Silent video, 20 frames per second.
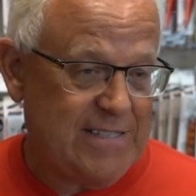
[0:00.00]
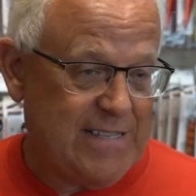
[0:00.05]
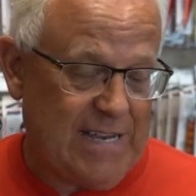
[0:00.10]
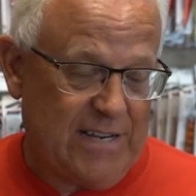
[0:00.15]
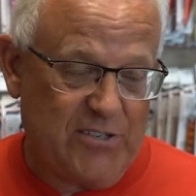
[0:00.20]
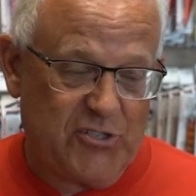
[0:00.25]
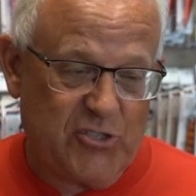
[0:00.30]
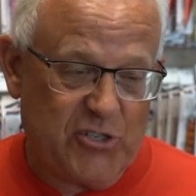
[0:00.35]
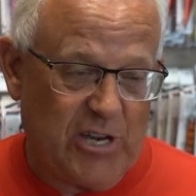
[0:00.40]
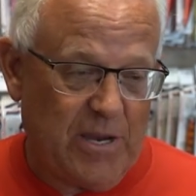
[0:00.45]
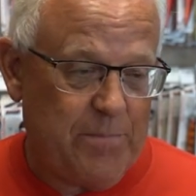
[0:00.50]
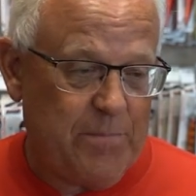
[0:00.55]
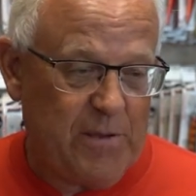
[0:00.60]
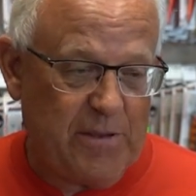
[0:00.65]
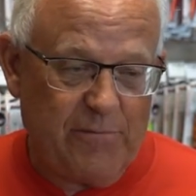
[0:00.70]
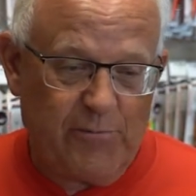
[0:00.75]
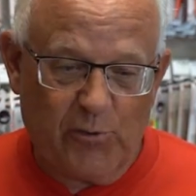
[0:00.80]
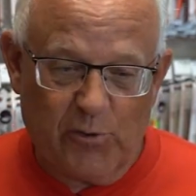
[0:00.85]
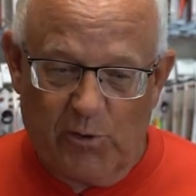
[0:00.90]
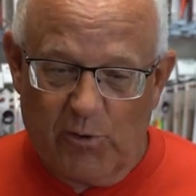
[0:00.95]
Thanks J
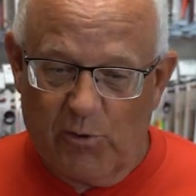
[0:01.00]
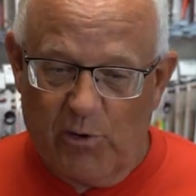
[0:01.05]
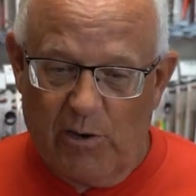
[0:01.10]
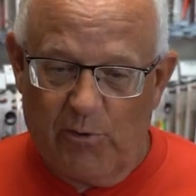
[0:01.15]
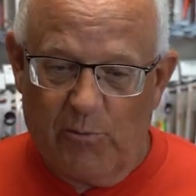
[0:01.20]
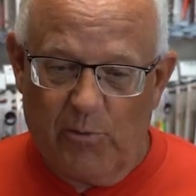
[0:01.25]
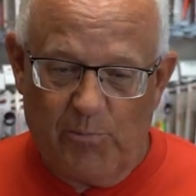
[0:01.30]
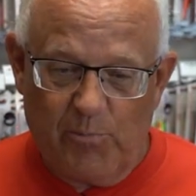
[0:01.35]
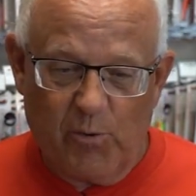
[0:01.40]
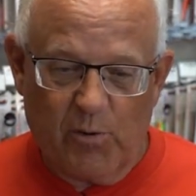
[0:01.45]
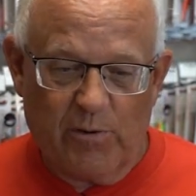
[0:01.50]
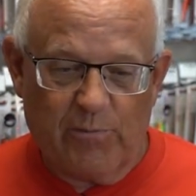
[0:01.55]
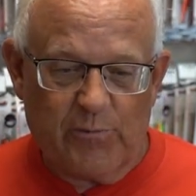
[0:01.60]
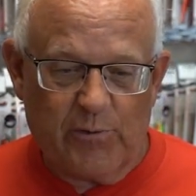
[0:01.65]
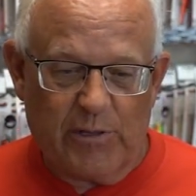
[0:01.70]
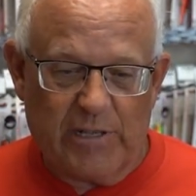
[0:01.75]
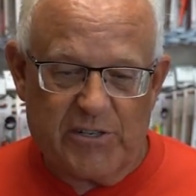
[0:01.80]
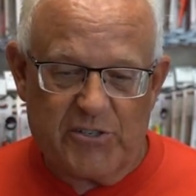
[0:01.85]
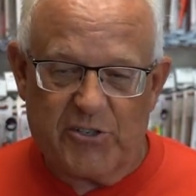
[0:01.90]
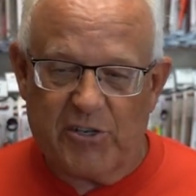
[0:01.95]
P for a great report
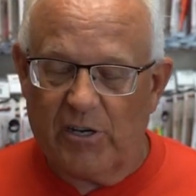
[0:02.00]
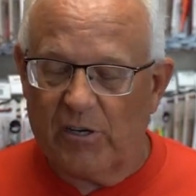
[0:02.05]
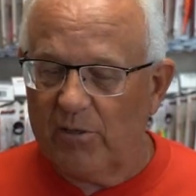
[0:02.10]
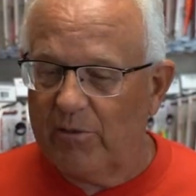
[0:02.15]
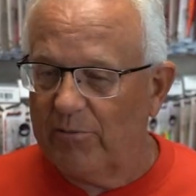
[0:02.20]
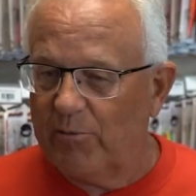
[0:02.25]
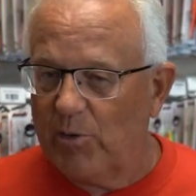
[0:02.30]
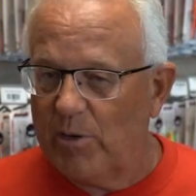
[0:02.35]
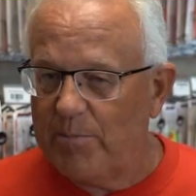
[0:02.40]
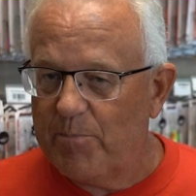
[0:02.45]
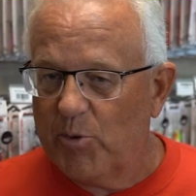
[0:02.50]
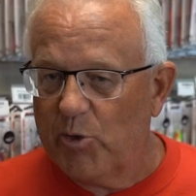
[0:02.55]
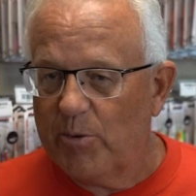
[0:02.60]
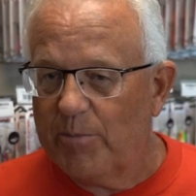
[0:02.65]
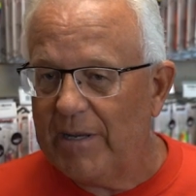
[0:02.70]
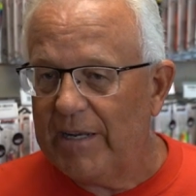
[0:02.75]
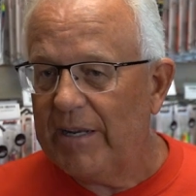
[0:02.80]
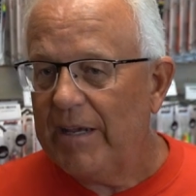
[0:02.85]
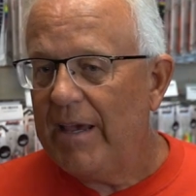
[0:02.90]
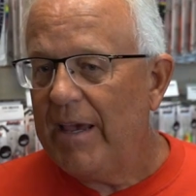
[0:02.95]
for that Charlevoix
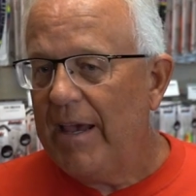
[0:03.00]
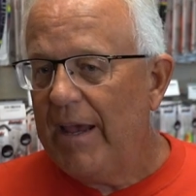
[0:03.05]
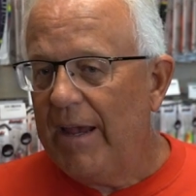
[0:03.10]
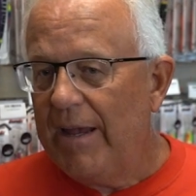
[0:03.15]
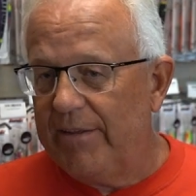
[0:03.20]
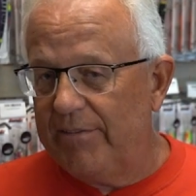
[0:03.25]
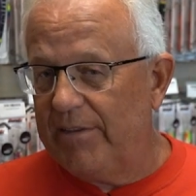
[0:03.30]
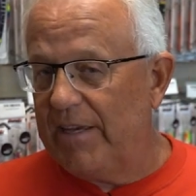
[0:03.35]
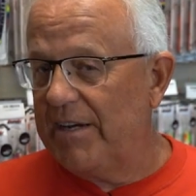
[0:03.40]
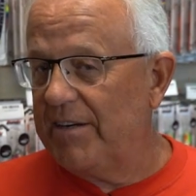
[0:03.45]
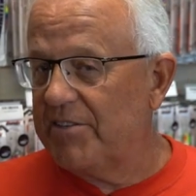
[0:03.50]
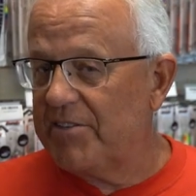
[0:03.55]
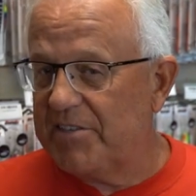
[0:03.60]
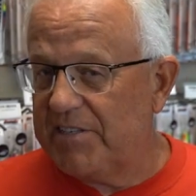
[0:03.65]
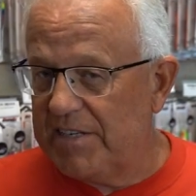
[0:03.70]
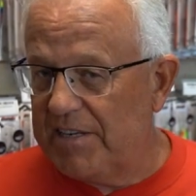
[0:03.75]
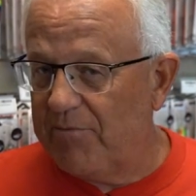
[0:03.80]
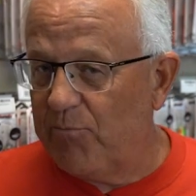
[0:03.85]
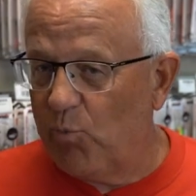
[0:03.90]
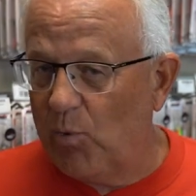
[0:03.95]
Burbot, and thanks
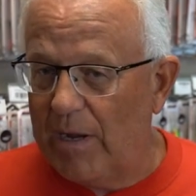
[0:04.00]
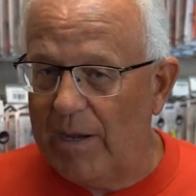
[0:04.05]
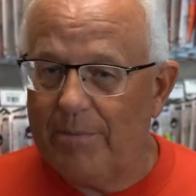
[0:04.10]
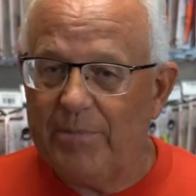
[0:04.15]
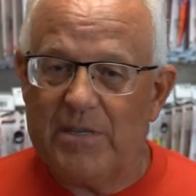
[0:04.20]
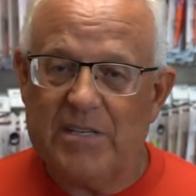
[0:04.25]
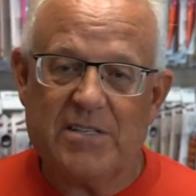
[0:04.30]
Steve Webb.